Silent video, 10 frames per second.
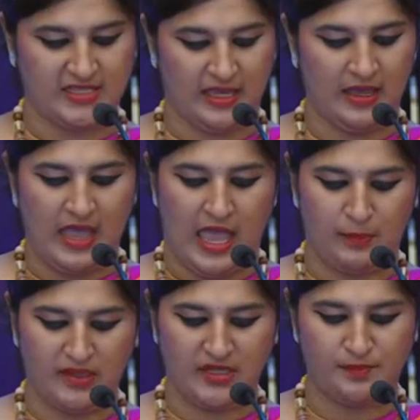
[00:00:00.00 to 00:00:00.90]
the
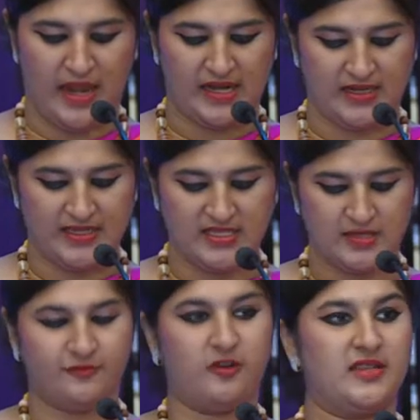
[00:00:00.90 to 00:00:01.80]
eminent panelist
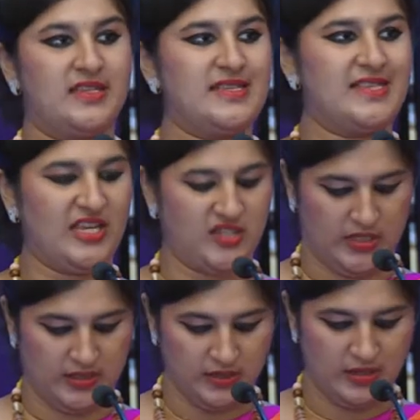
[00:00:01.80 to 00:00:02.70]
for this
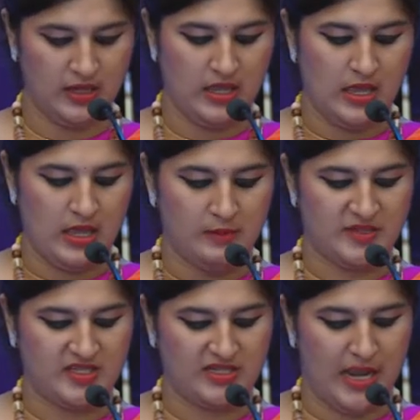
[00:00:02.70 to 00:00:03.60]
session,
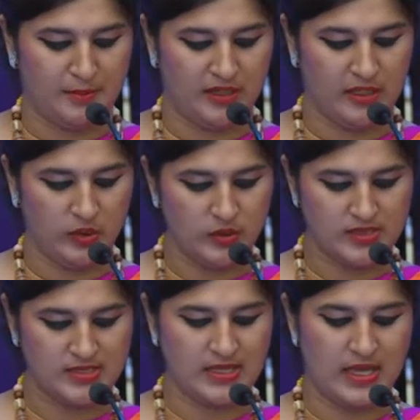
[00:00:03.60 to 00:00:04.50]
Mr. Raymond
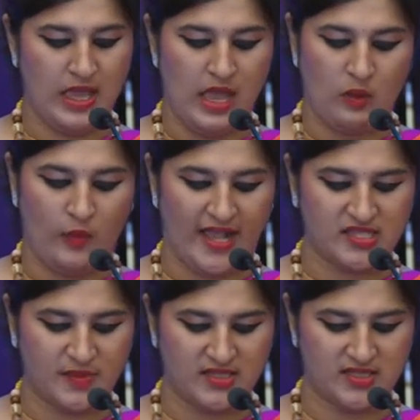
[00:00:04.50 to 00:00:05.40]
Lutz, Vice
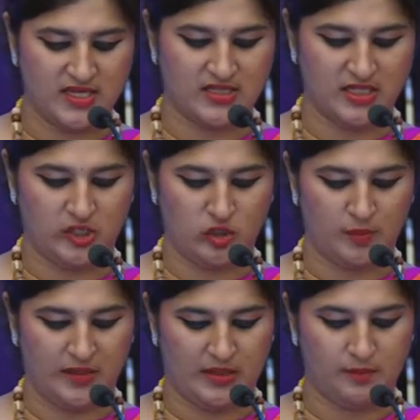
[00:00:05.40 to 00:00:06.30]
President,
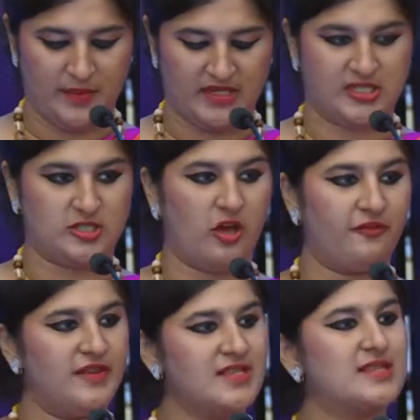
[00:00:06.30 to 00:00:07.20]
European Patent
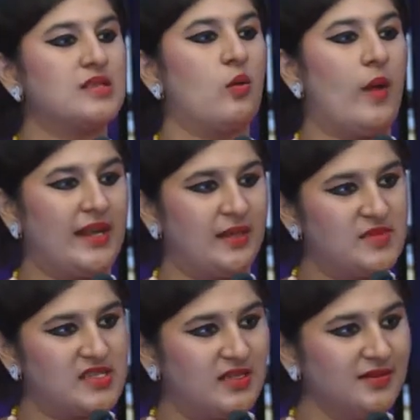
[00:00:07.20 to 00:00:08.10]
Office. Welcome, sir.